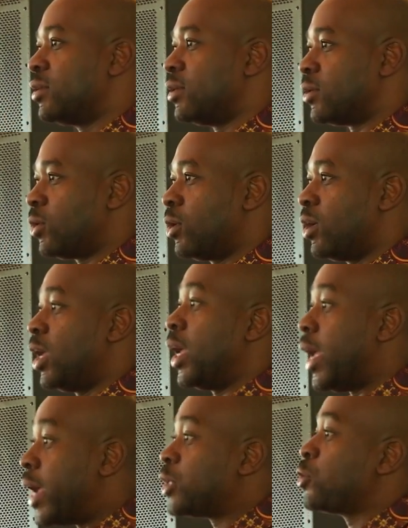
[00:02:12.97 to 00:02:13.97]
You know?
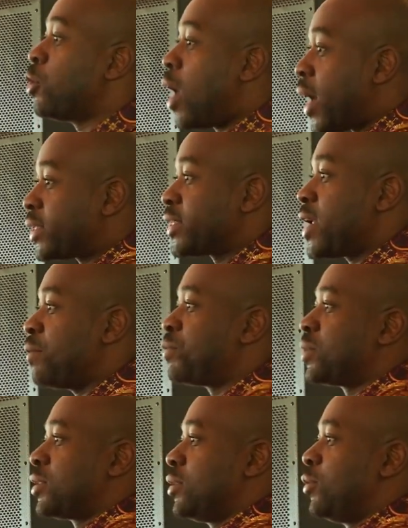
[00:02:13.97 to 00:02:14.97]
And you
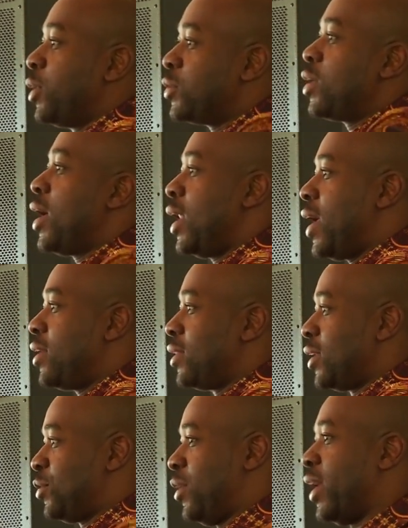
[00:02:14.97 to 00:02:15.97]
accept when you are a lion
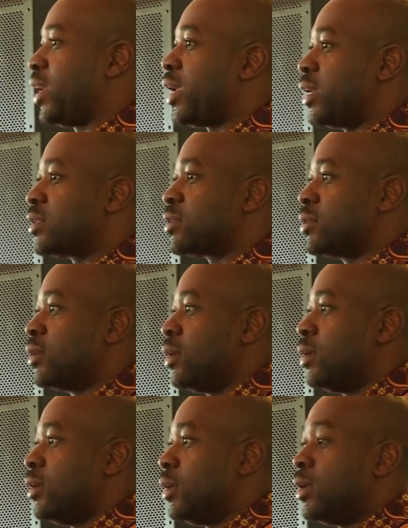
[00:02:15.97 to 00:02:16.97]
that you are a cat.
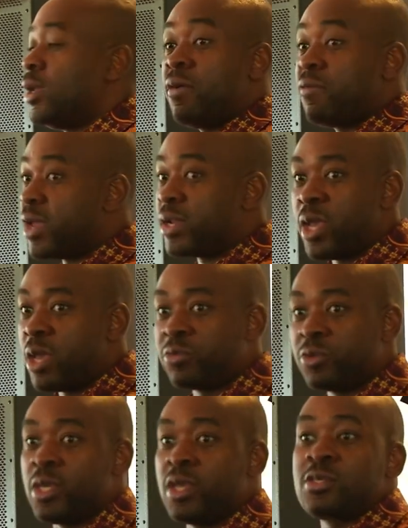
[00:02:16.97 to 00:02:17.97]
Even
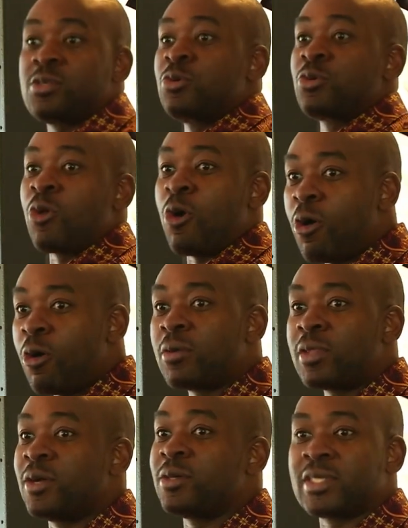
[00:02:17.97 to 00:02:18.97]
if as you
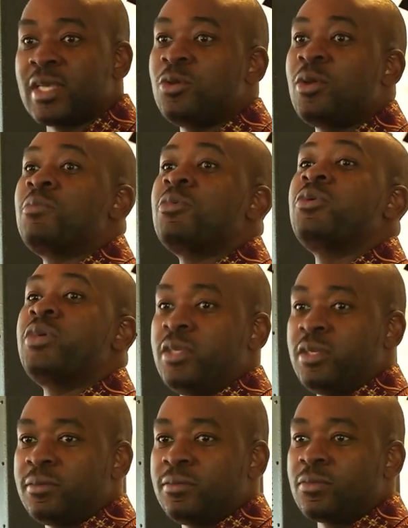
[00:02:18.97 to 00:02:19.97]
roar, they will say you are
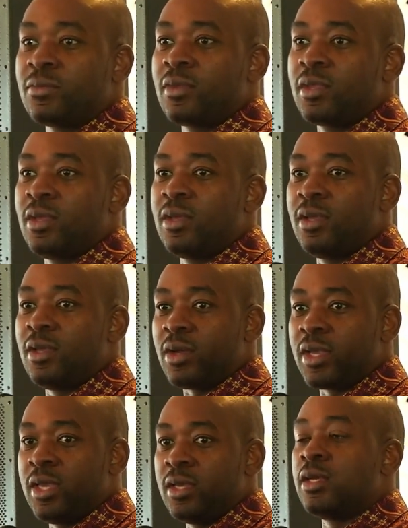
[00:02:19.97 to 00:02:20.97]
mewing.
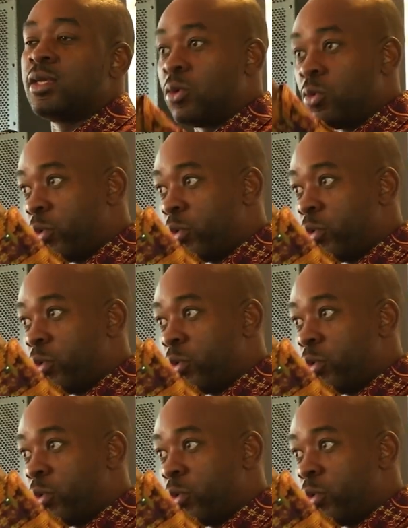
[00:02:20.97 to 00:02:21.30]
Okay?